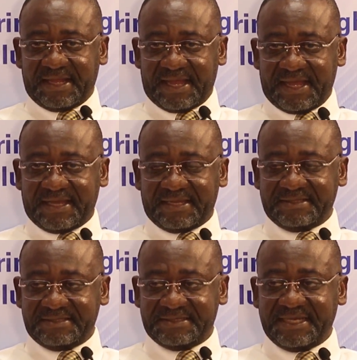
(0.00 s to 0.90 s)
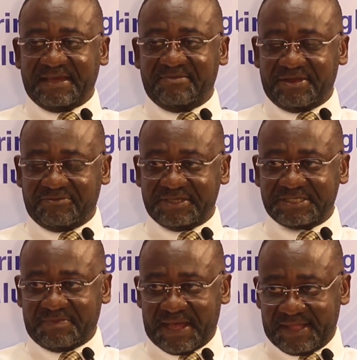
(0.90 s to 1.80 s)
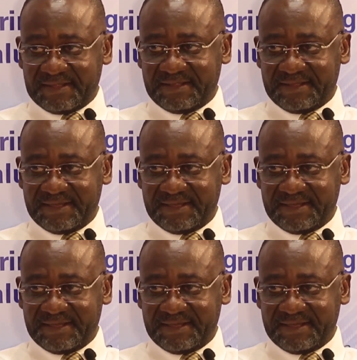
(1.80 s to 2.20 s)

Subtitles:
I can take a bit of a smile,